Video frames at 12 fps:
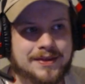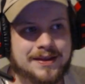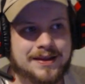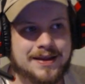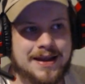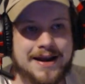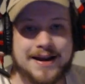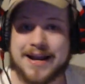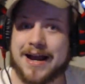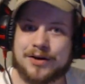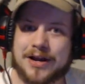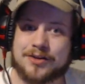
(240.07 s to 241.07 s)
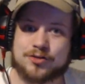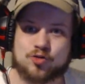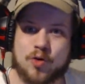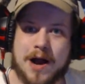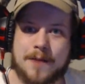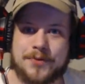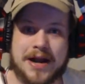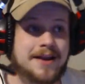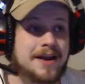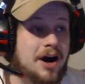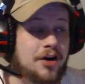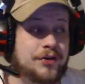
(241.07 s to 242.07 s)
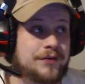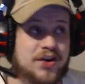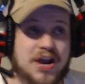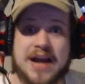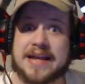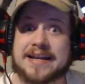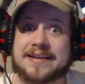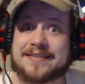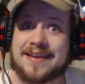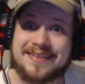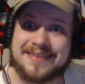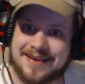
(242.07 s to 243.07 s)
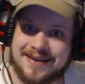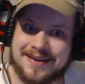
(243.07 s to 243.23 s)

And it kind of got dropped, and I honestly forgot it existed.